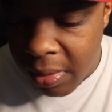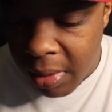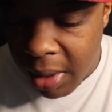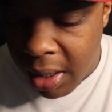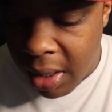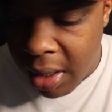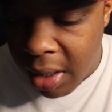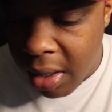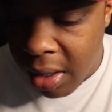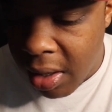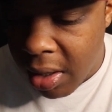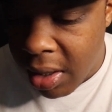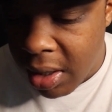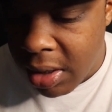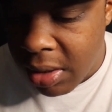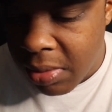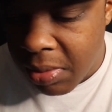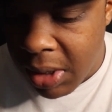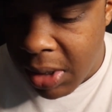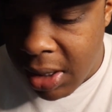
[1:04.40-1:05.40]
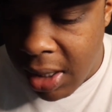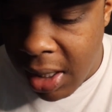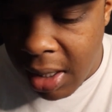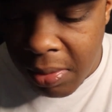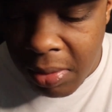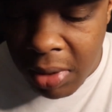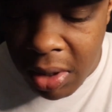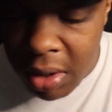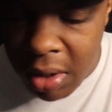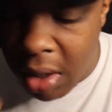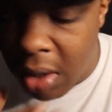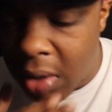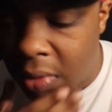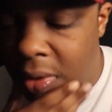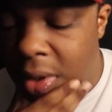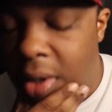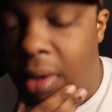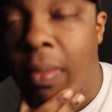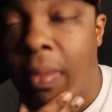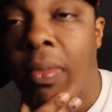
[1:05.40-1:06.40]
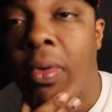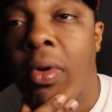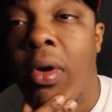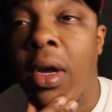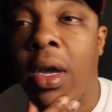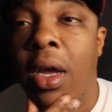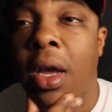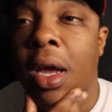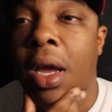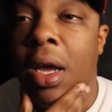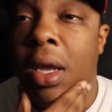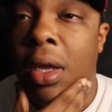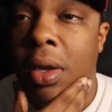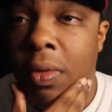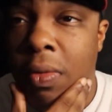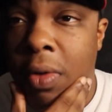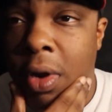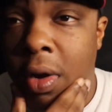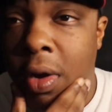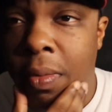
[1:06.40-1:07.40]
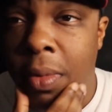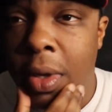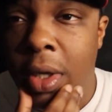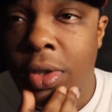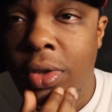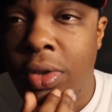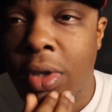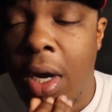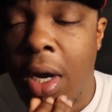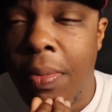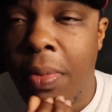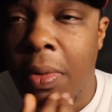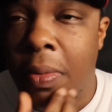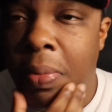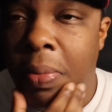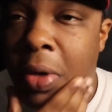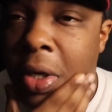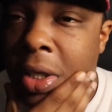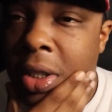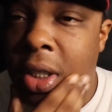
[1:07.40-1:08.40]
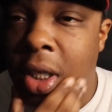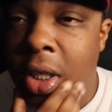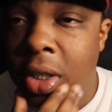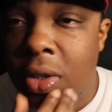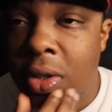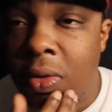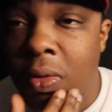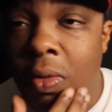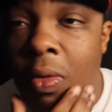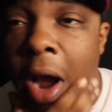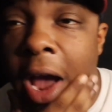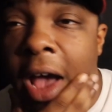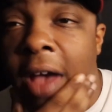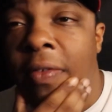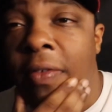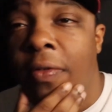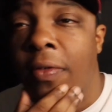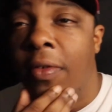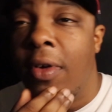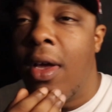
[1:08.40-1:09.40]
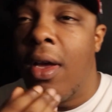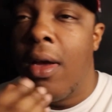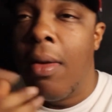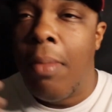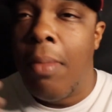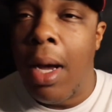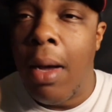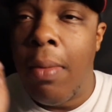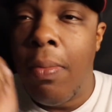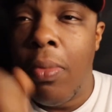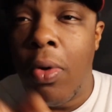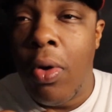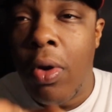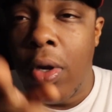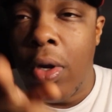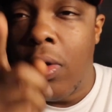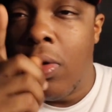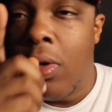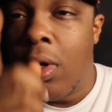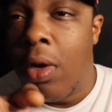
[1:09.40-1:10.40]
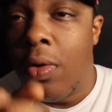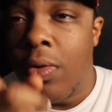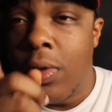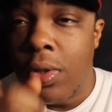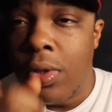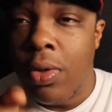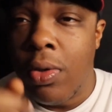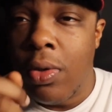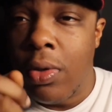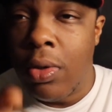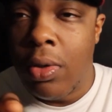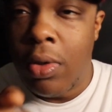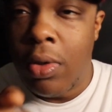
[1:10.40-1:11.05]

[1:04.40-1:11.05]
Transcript: man. He always be letting me know when a boy Anuel be dropping. Appreciate you, Raph. My boy, you know what's going